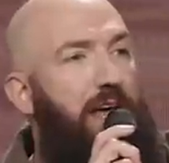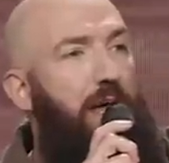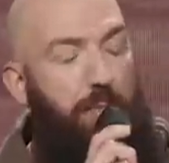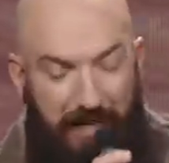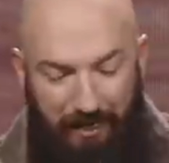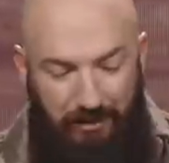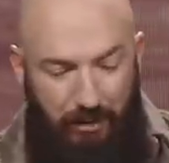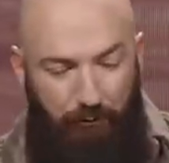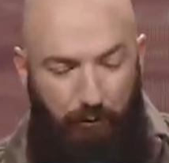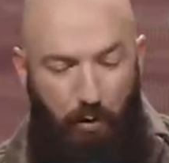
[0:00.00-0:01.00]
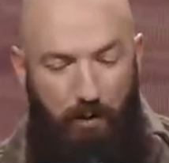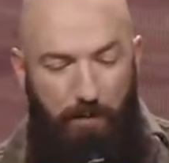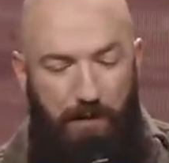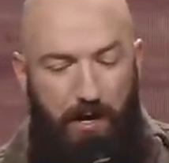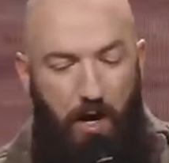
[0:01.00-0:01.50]
begins to form.
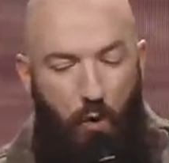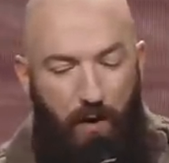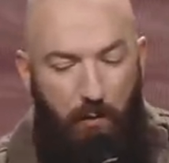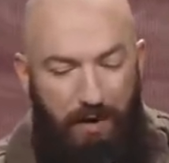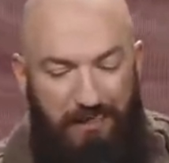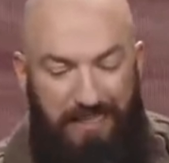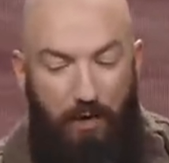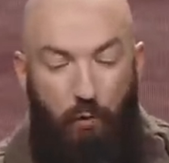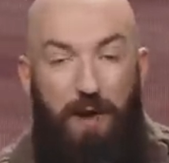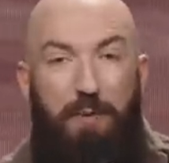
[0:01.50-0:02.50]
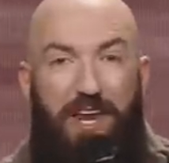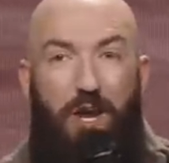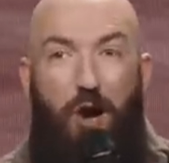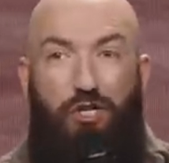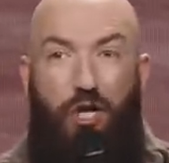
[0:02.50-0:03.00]
We want to see women in
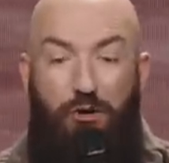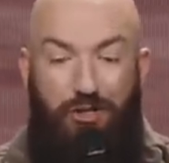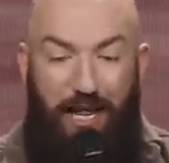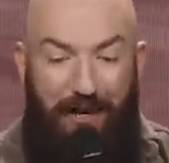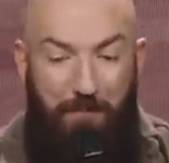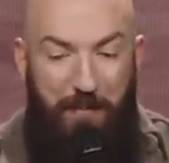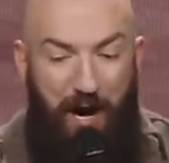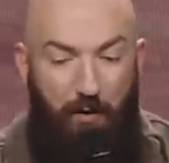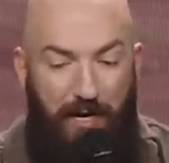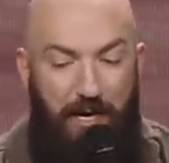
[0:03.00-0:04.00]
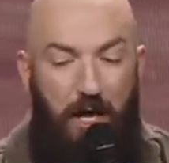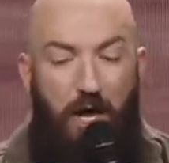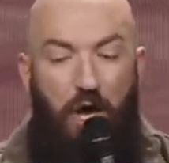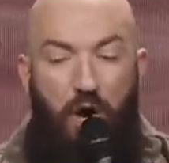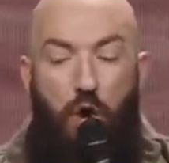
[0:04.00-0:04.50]
our church like Mary
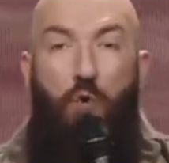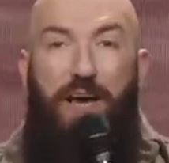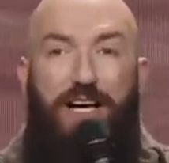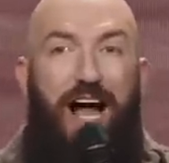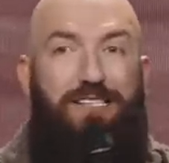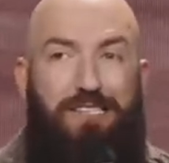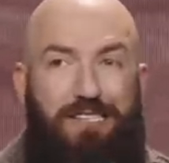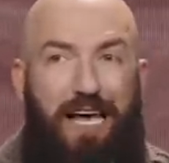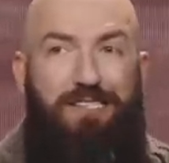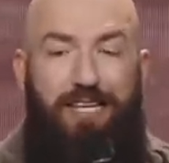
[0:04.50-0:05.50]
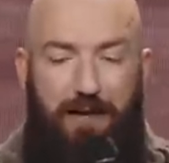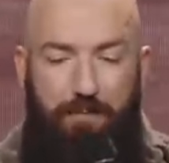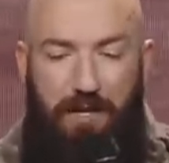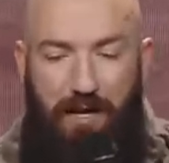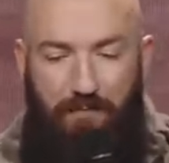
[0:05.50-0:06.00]
who, when God says it,
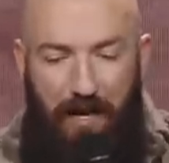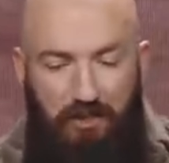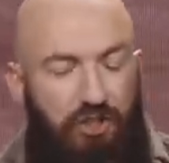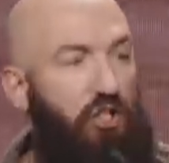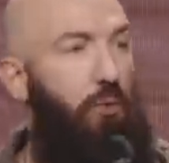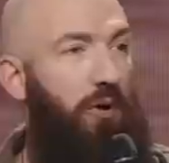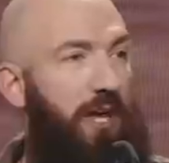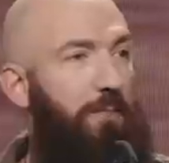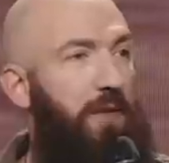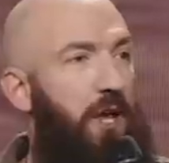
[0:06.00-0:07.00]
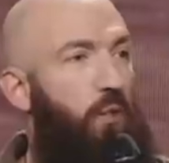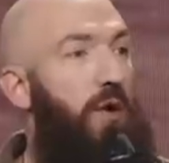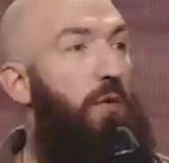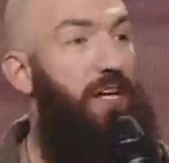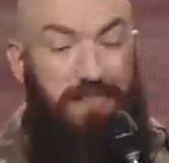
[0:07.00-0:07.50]
they steward it. We
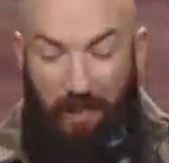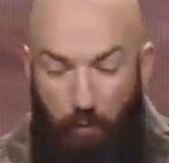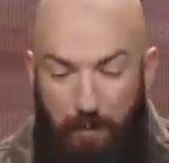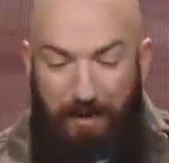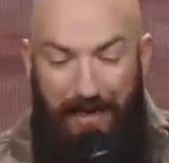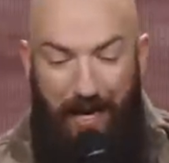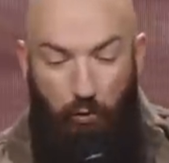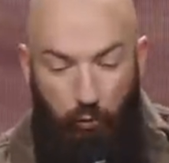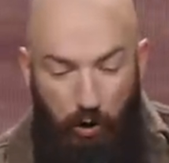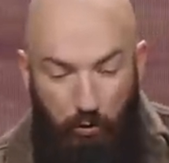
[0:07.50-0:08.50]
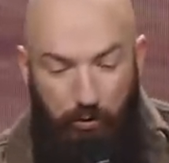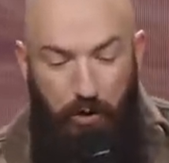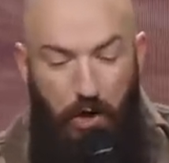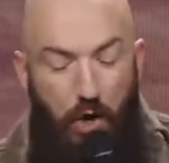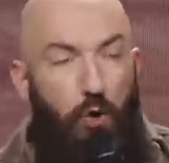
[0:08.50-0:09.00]
want to see women like Ruth
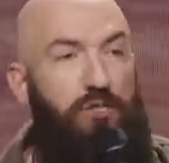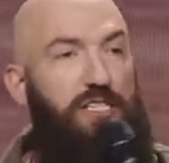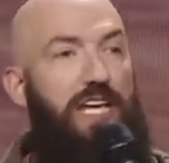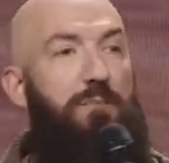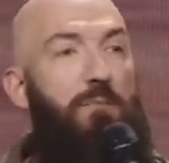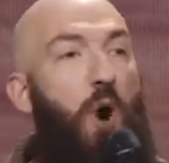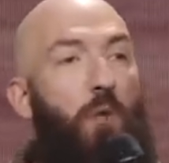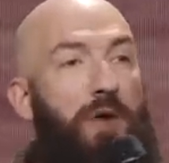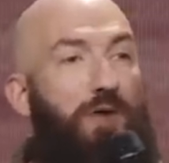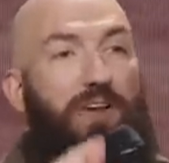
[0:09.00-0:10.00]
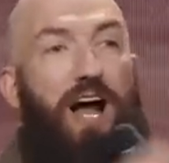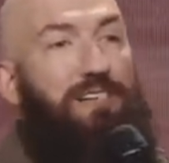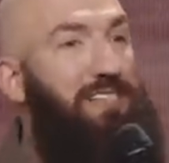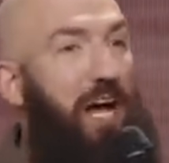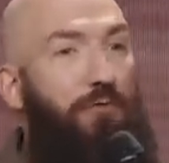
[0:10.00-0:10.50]
who see a moment of
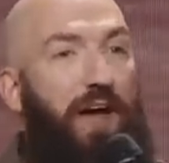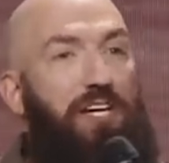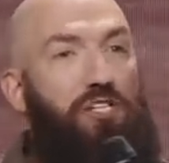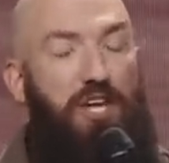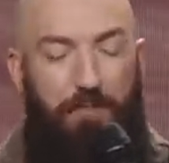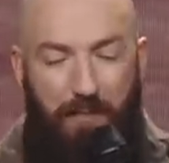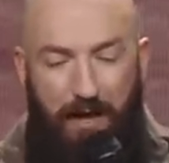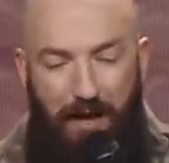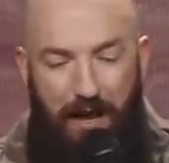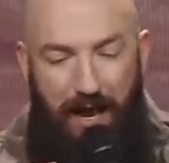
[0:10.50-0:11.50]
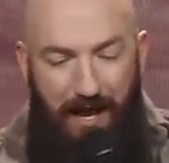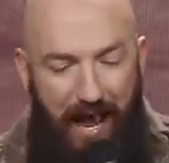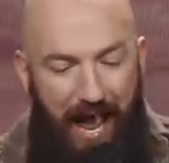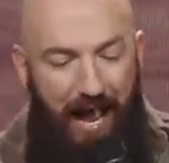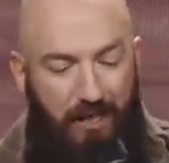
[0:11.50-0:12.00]
God's salvation and
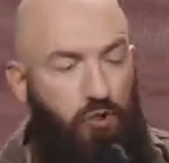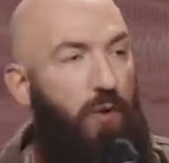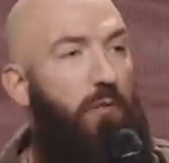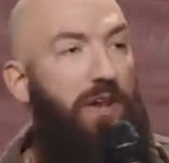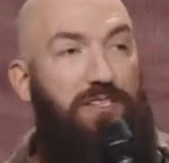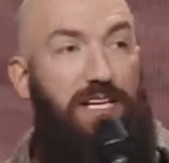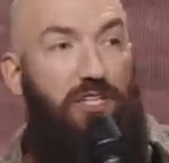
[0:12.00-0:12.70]
acts. We want to see